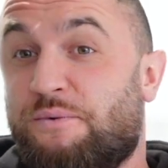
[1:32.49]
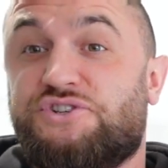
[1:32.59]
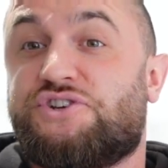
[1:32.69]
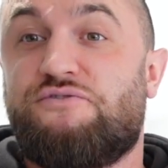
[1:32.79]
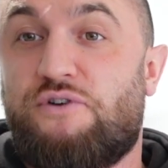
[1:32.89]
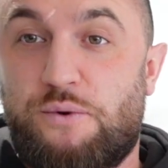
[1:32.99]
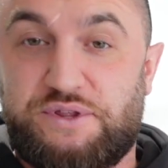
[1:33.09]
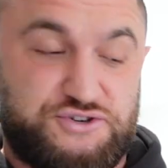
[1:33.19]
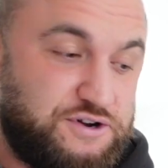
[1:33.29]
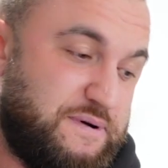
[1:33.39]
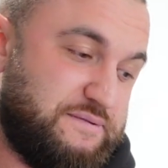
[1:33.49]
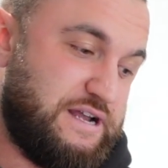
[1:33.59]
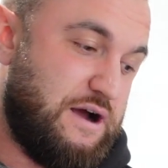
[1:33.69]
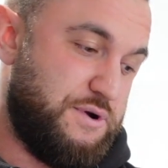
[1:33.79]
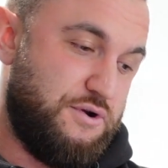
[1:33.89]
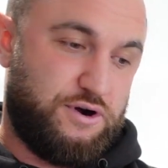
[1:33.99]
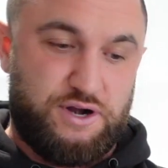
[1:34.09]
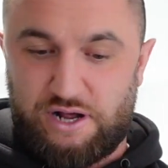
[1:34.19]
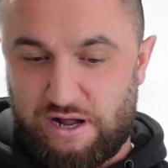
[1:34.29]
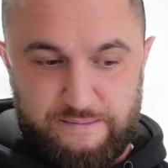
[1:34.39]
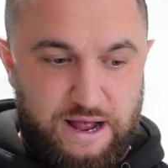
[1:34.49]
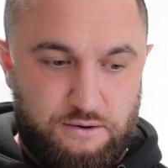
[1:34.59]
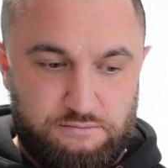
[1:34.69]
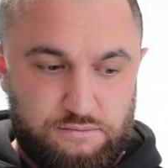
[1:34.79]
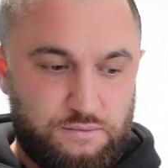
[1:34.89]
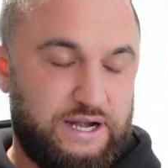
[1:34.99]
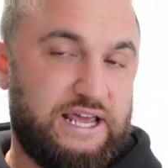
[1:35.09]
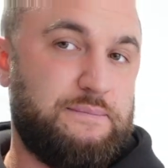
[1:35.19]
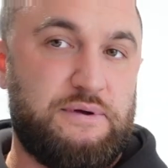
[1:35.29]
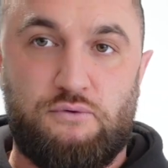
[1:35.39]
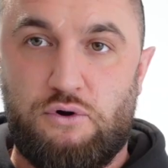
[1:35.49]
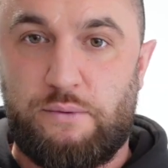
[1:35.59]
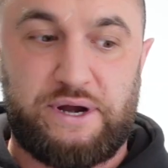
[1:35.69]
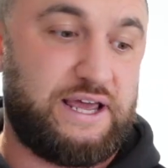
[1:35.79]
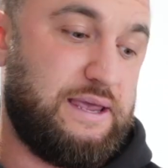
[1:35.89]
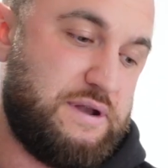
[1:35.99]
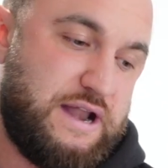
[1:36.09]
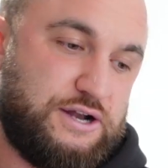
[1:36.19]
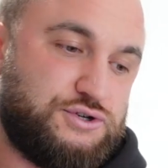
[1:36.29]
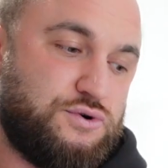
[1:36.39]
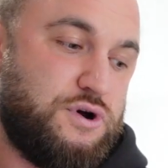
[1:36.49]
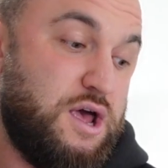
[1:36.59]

We're just gonna roll with the trip-ups now. We're not gonna cut them out. We're gonna keep it raw, we're gonna keep it natural.